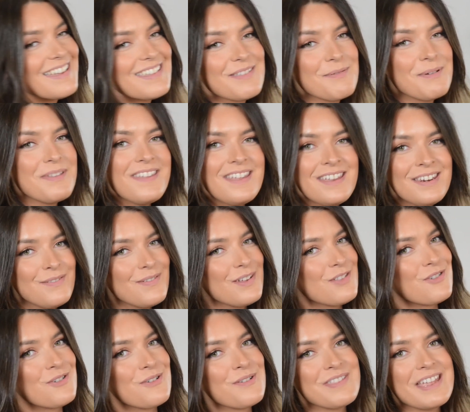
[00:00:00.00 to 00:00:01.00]
So with
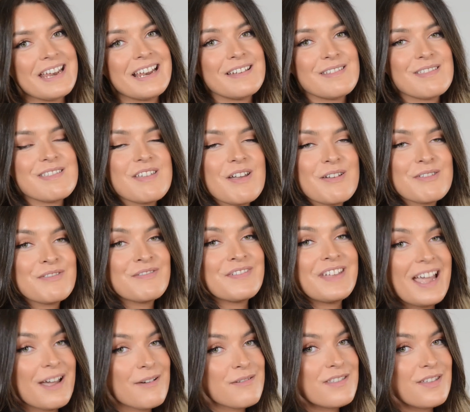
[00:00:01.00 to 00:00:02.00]
individuals, I like to start on
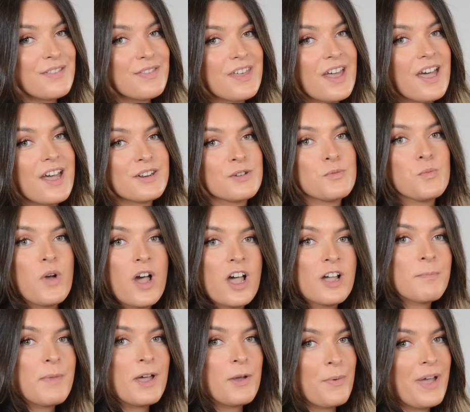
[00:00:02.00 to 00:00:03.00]
the outer third and
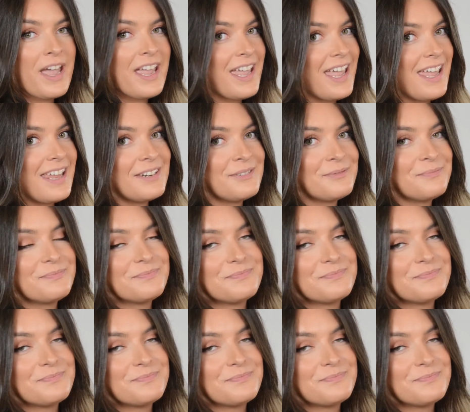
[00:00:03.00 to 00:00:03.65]
work my way in.